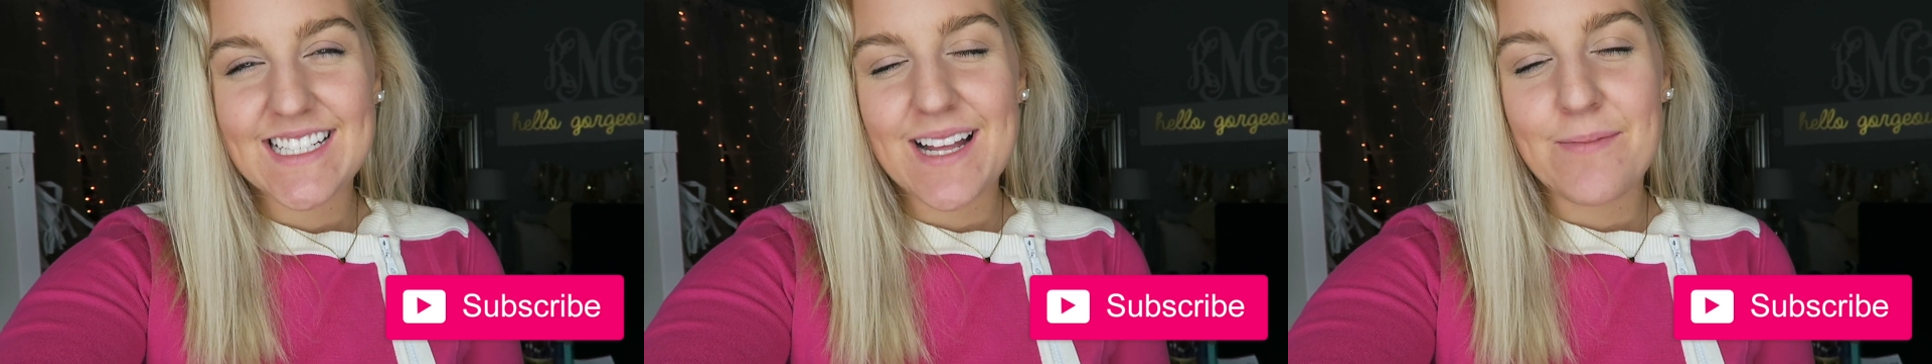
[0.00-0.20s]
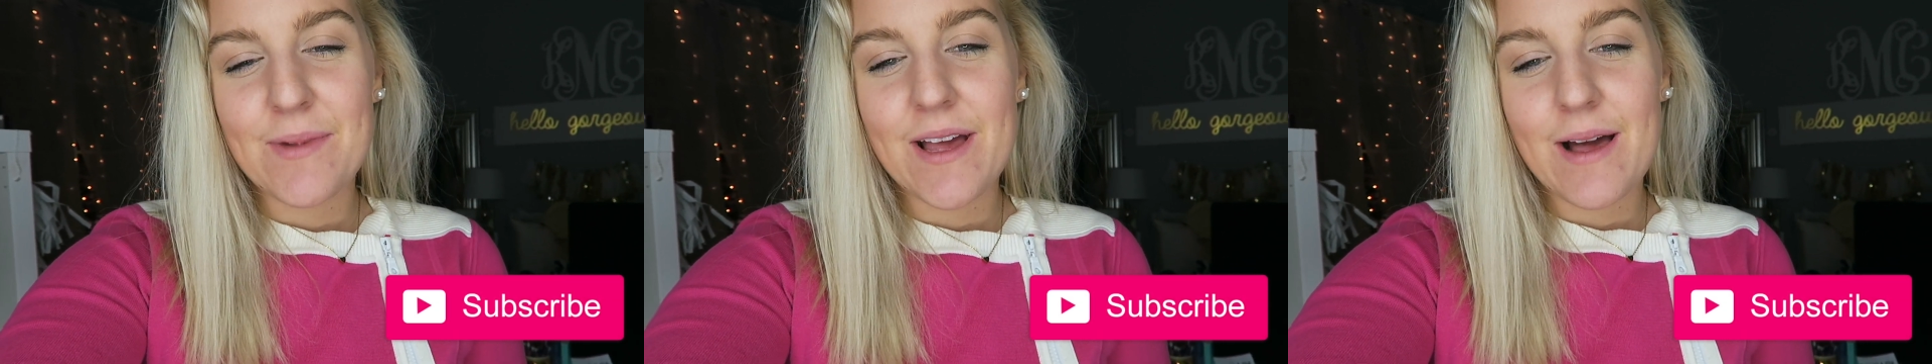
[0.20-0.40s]

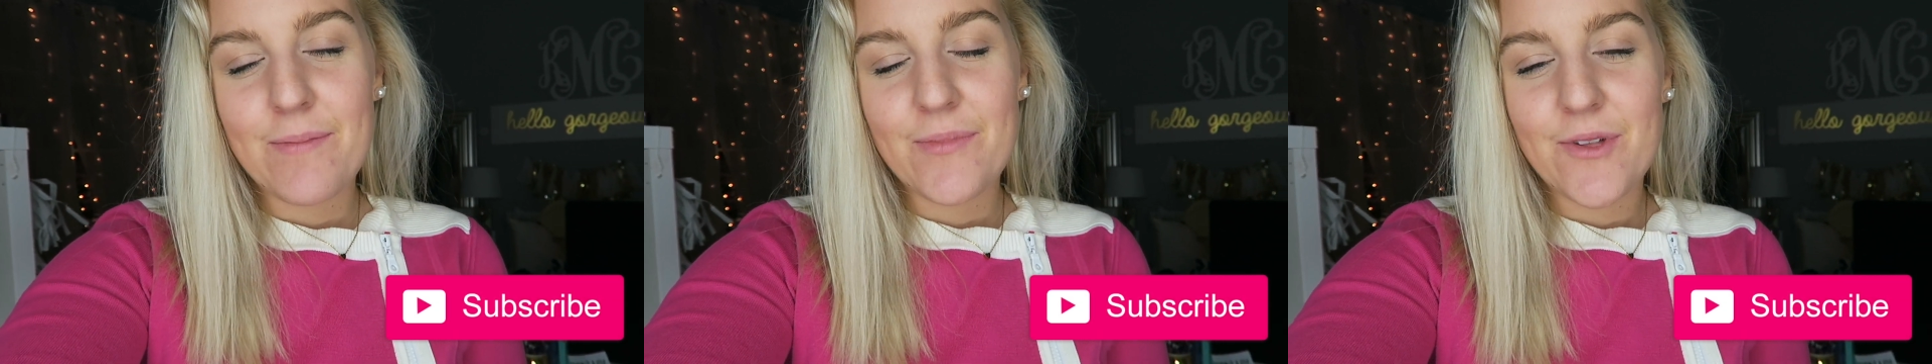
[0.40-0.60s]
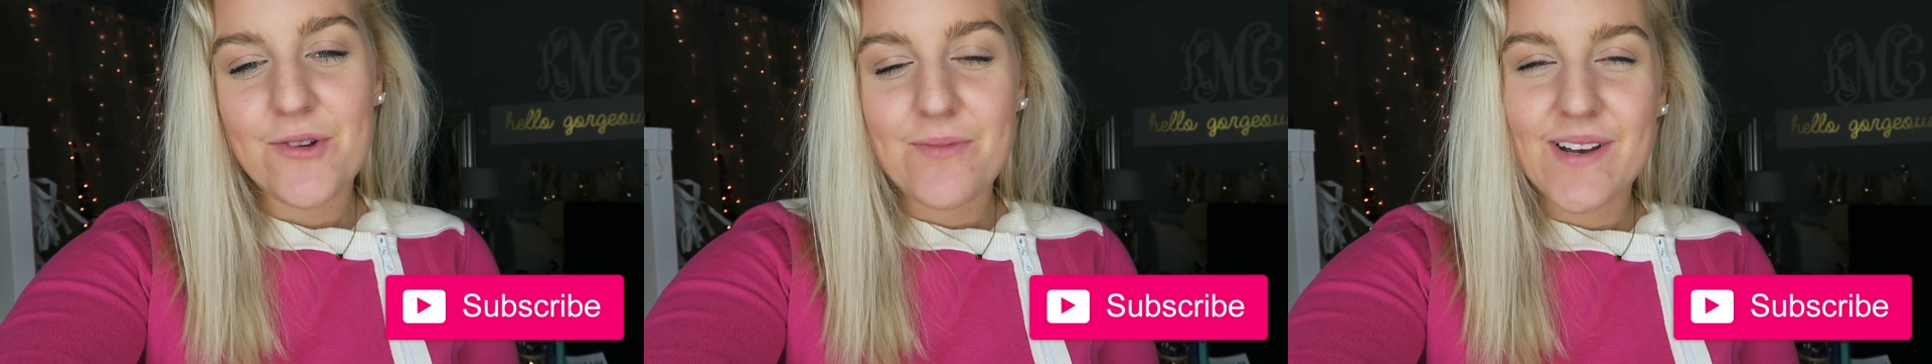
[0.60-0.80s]
time I
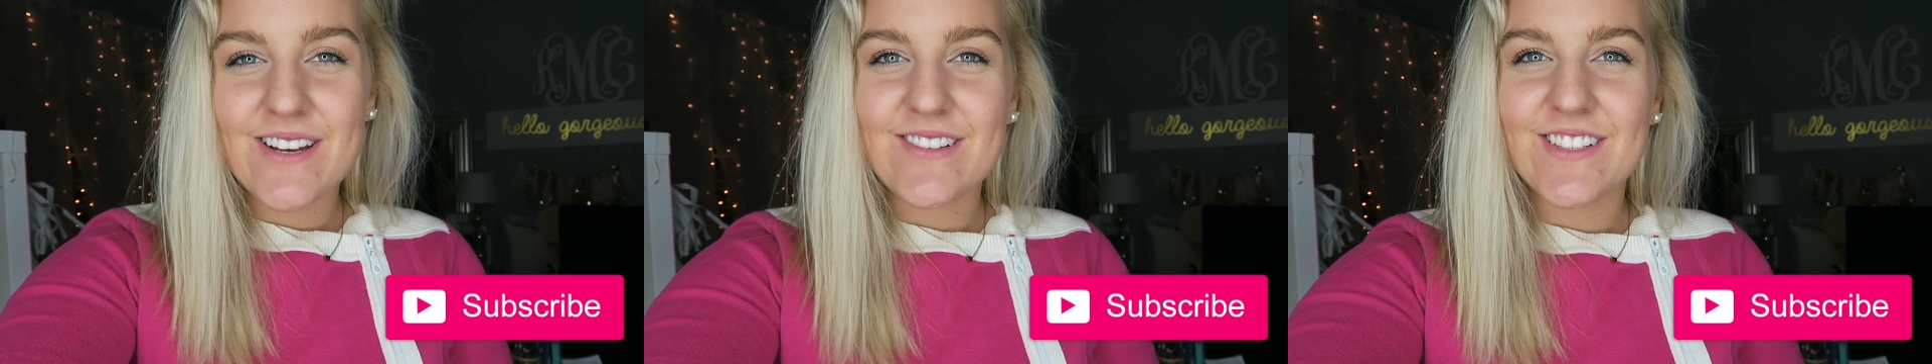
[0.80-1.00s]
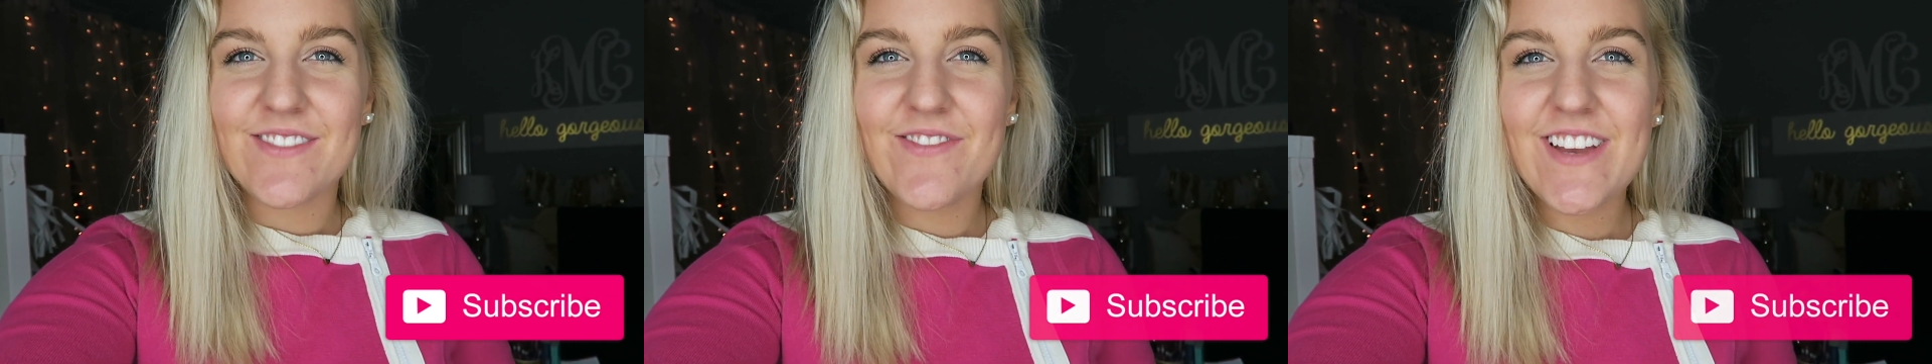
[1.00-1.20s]
upload my
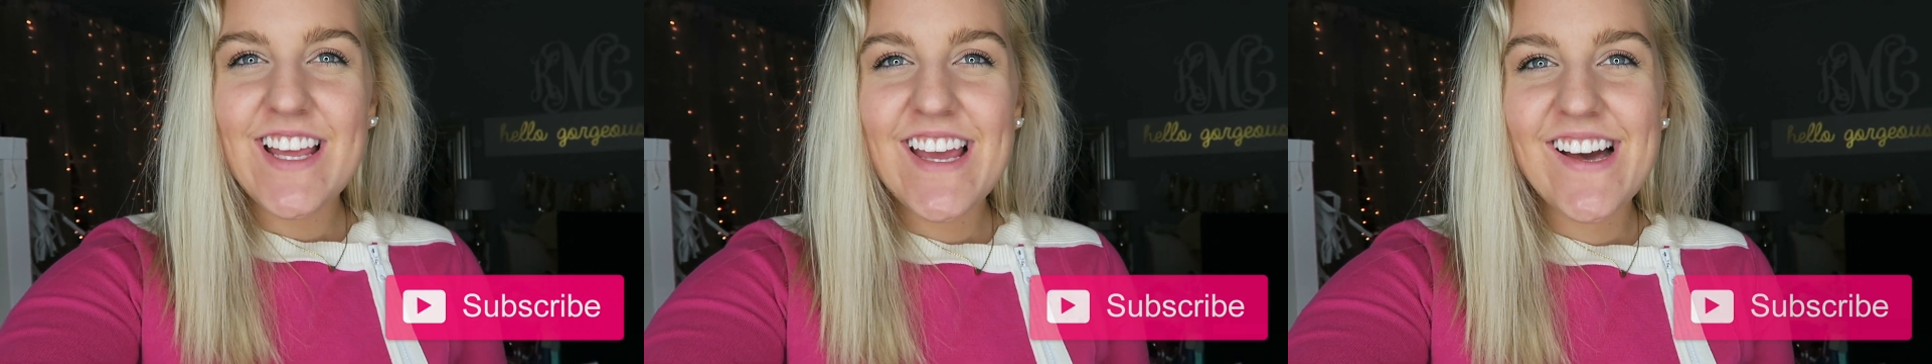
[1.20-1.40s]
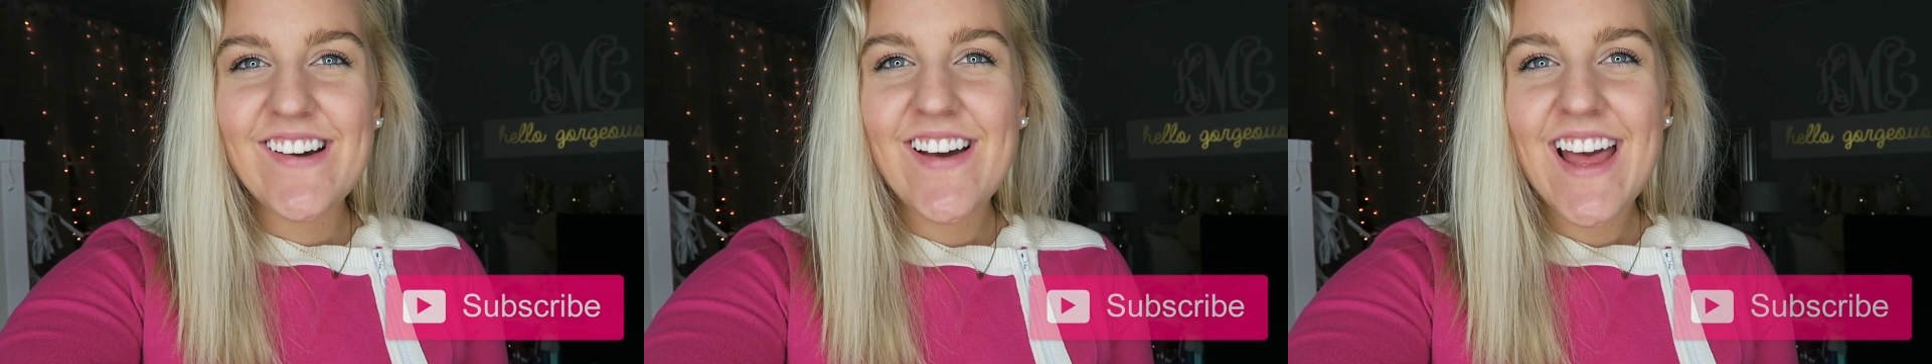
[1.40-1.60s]
newest
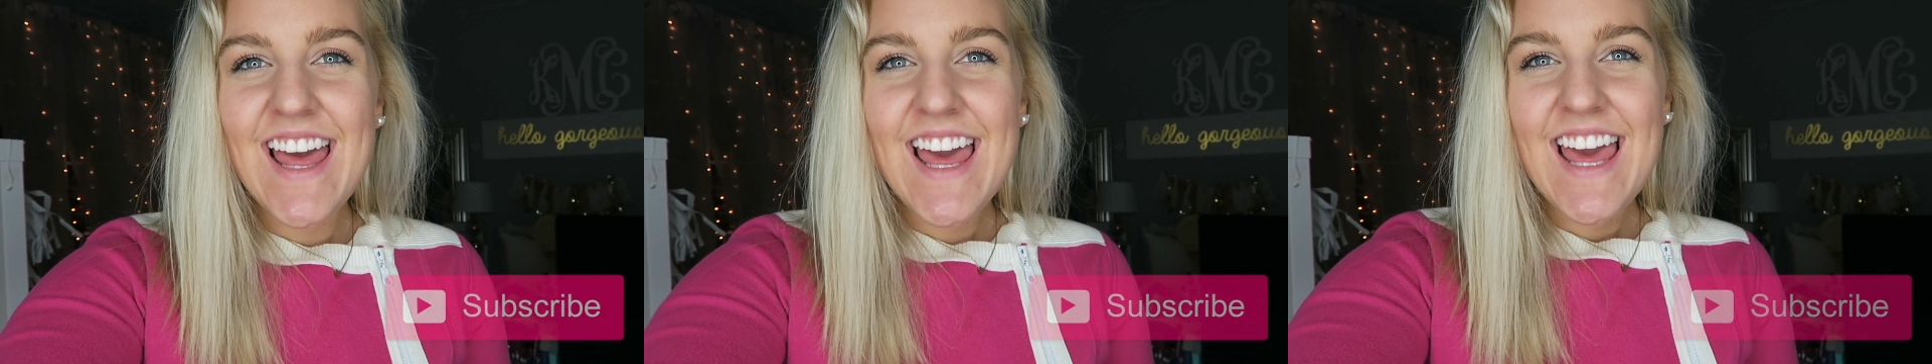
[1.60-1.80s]
video.